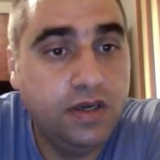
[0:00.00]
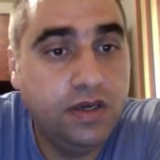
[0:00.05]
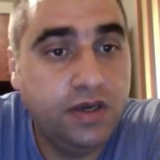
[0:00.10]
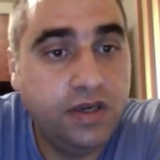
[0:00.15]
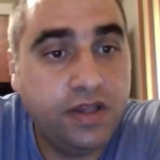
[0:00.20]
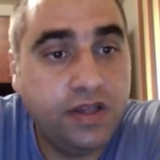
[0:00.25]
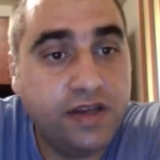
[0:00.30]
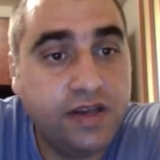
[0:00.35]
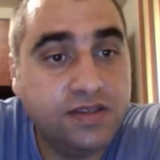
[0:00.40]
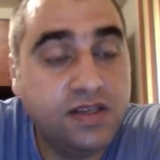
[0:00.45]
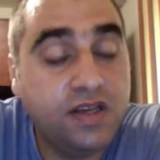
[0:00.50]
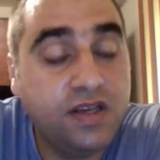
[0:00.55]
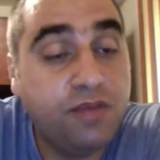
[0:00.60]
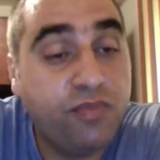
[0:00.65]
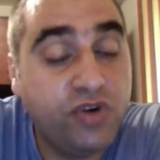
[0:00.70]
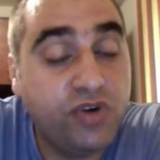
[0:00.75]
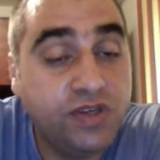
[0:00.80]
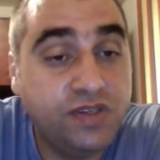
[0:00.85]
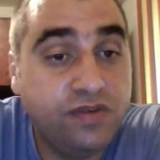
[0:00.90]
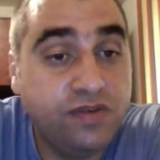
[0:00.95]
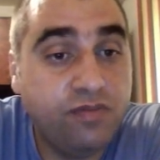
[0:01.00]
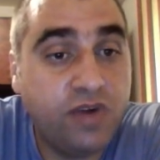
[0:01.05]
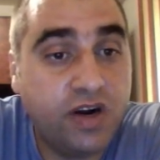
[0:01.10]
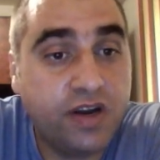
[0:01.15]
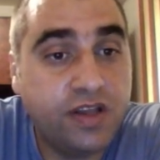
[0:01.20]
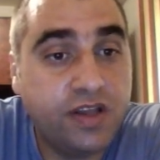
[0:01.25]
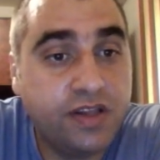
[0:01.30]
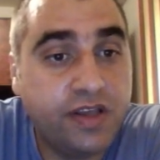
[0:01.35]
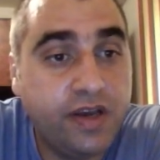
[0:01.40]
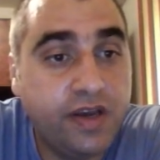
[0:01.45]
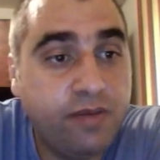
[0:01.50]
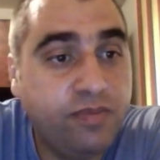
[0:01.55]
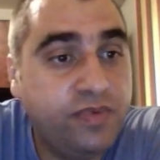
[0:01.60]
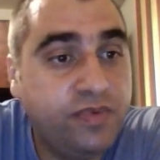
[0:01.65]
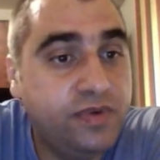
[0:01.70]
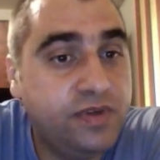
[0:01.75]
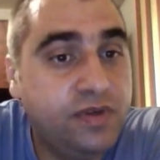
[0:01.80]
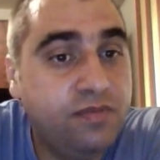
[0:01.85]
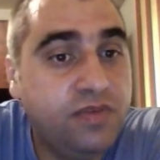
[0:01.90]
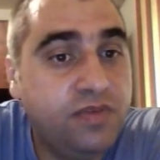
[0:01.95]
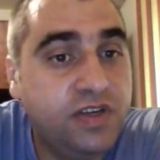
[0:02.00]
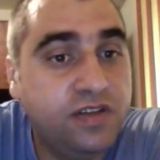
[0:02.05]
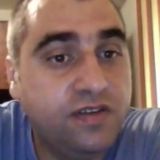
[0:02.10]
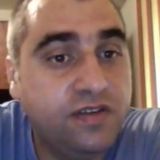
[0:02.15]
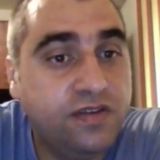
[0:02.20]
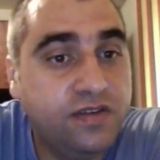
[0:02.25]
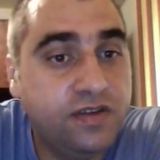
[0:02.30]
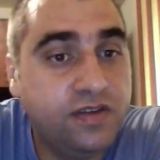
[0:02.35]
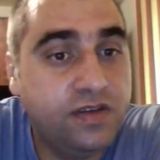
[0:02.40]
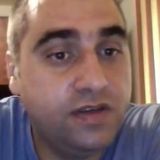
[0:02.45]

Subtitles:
It has an impressive market cap, but